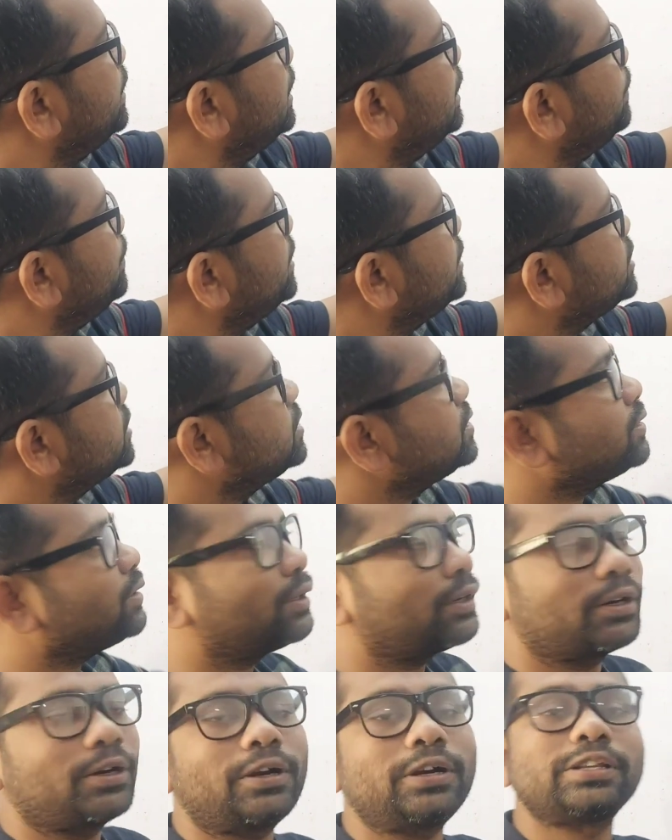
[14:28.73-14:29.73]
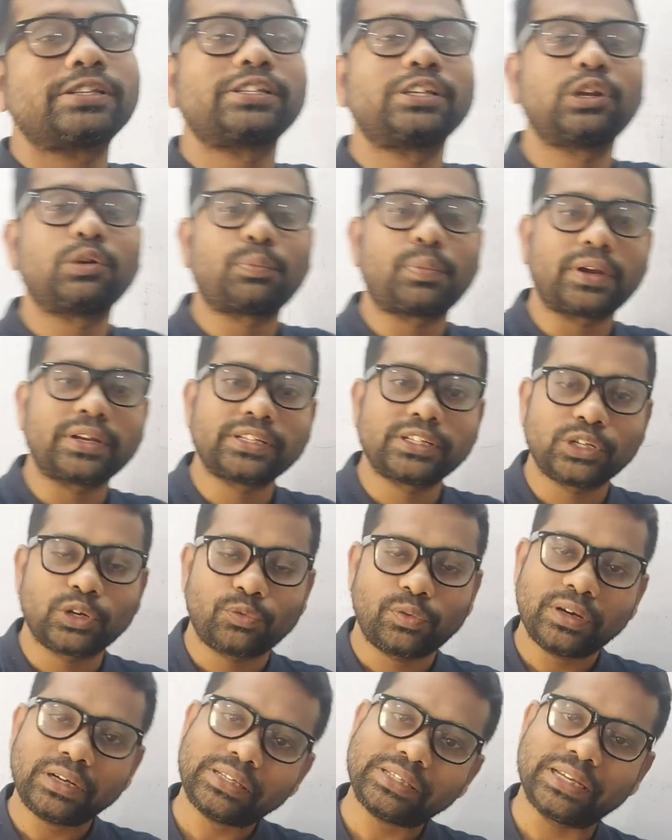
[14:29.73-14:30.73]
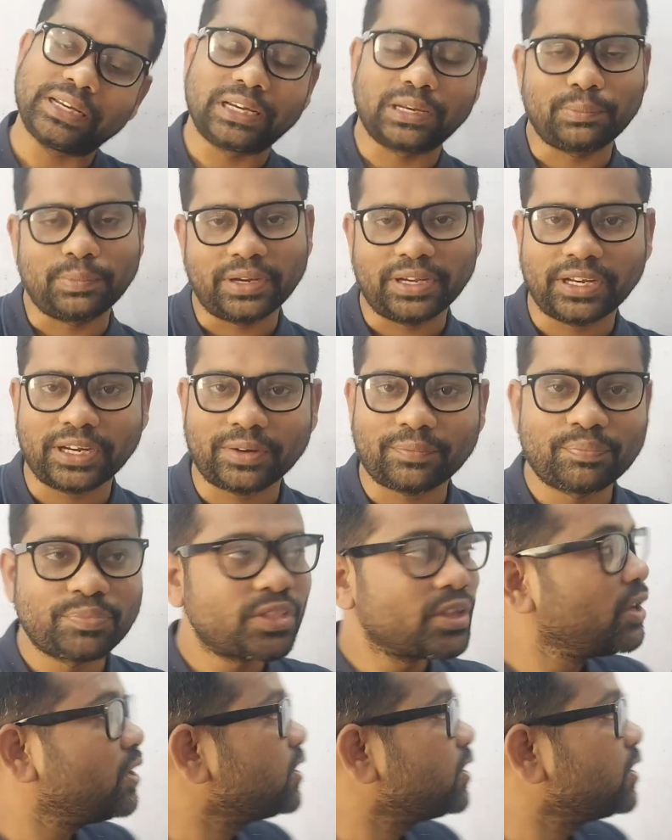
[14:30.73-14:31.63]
millimeter or 0.01 centimeter.